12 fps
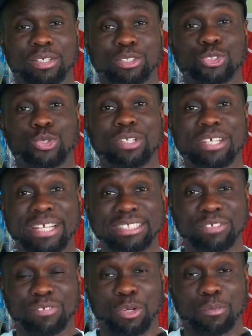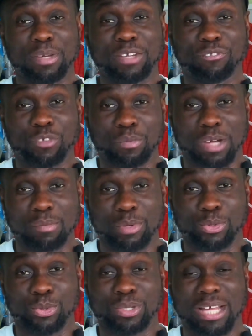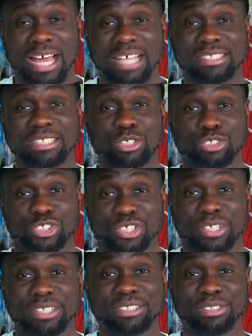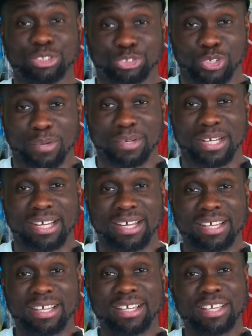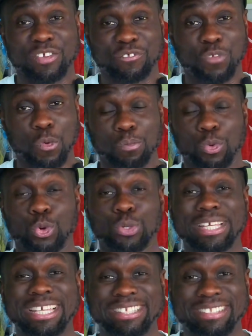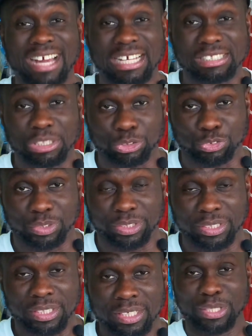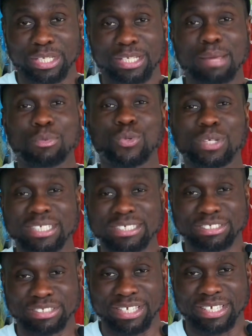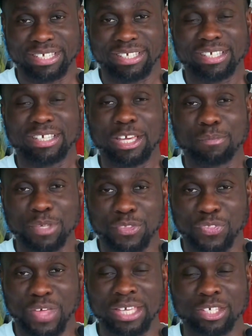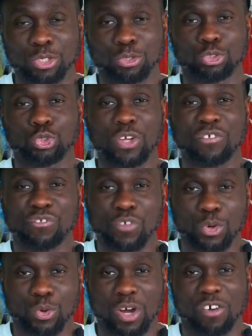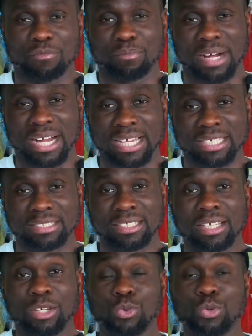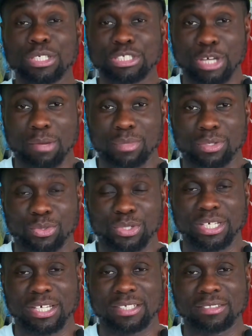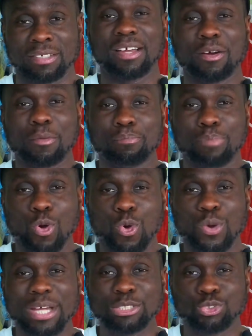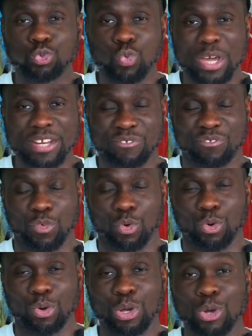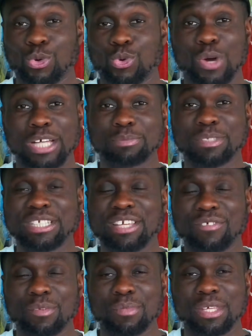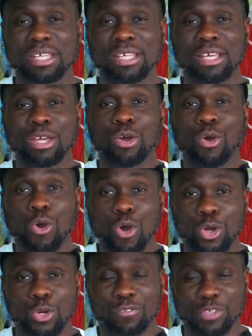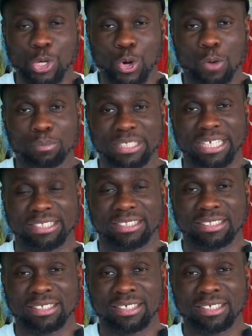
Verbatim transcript: So latest development from Cameroon as it concerns the drama in football in that country. Let me quickly say a big thank you to a follower of mine who is Cameroonian, Bowen24, who has been giving me all of the updates